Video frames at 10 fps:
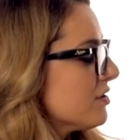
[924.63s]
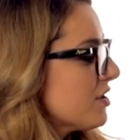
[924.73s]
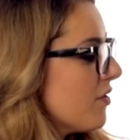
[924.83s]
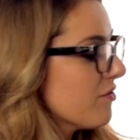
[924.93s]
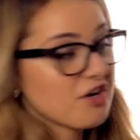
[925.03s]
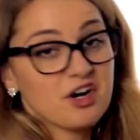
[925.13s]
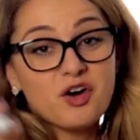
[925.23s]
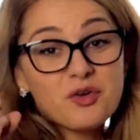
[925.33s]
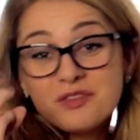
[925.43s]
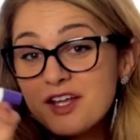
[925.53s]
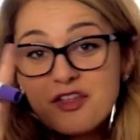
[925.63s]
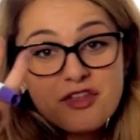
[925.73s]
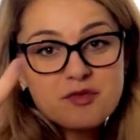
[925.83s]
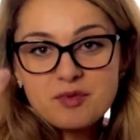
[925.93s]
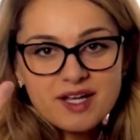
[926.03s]
So there are only
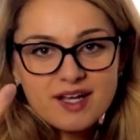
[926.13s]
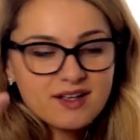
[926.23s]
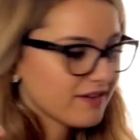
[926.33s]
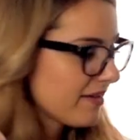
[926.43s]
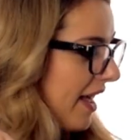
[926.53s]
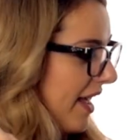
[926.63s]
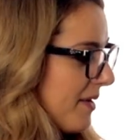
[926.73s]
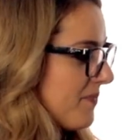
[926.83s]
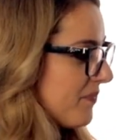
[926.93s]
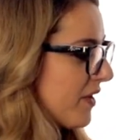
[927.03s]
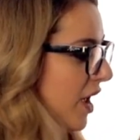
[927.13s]
3, okay?